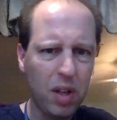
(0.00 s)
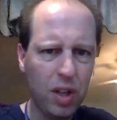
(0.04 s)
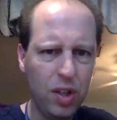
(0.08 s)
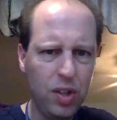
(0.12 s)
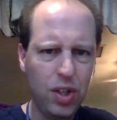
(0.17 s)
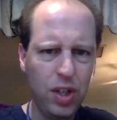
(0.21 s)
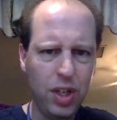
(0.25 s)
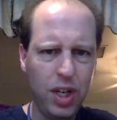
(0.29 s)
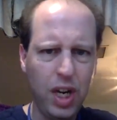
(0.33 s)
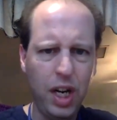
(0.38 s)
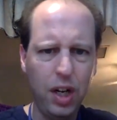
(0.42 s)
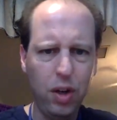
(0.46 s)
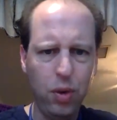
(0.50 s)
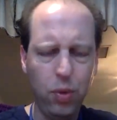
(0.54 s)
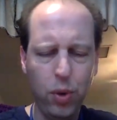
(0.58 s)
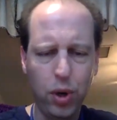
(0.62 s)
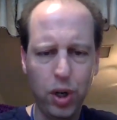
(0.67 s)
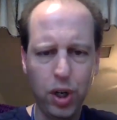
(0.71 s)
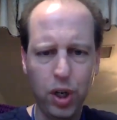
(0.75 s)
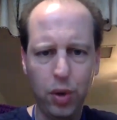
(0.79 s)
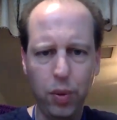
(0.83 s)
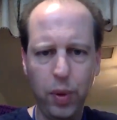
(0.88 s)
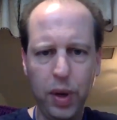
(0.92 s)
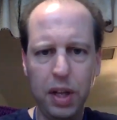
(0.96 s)
today to
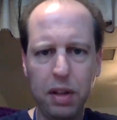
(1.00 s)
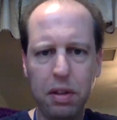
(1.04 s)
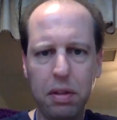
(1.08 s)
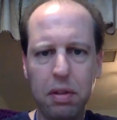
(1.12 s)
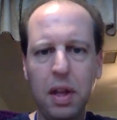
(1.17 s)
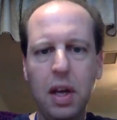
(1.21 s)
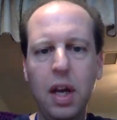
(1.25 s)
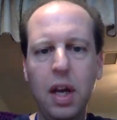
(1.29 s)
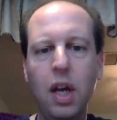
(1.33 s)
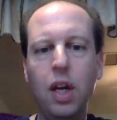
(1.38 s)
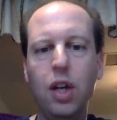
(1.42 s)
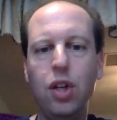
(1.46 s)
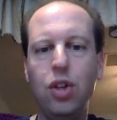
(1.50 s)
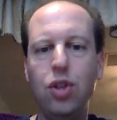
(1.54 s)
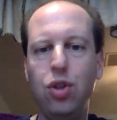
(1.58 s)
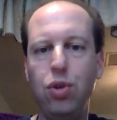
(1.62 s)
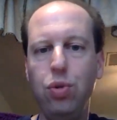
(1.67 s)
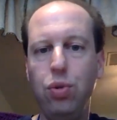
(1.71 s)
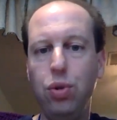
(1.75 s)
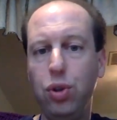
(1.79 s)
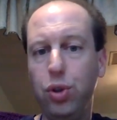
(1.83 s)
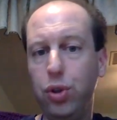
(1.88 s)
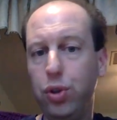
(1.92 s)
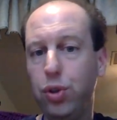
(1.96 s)
work with to
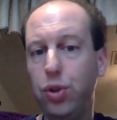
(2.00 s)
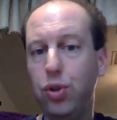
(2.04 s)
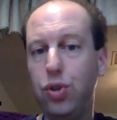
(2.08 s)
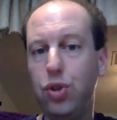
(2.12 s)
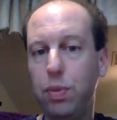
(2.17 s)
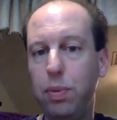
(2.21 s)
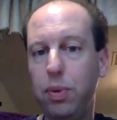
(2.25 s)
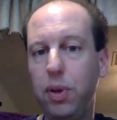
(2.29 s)
learn to